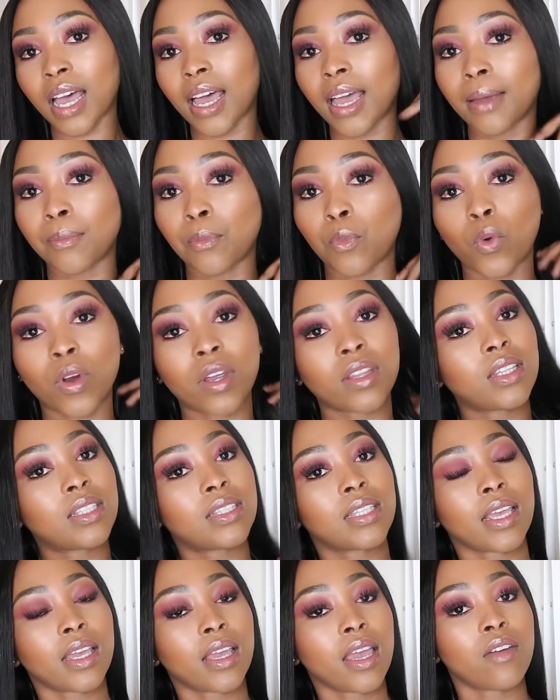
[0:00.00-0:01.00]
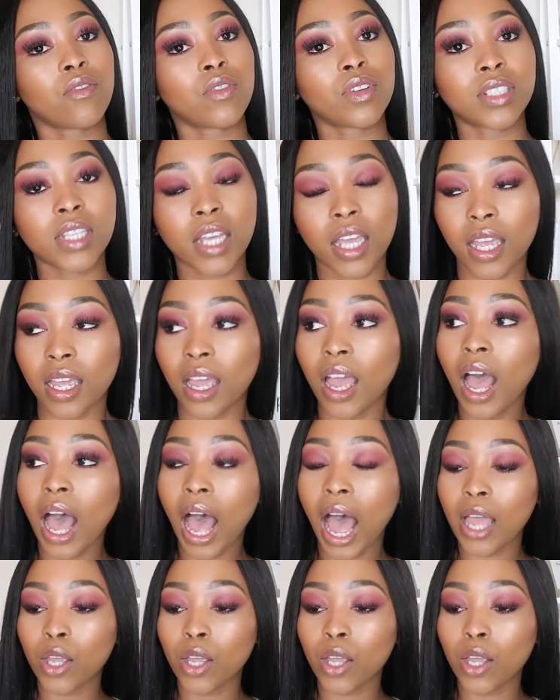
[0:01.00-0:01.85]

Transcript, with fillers: I'm wearing this hair every day.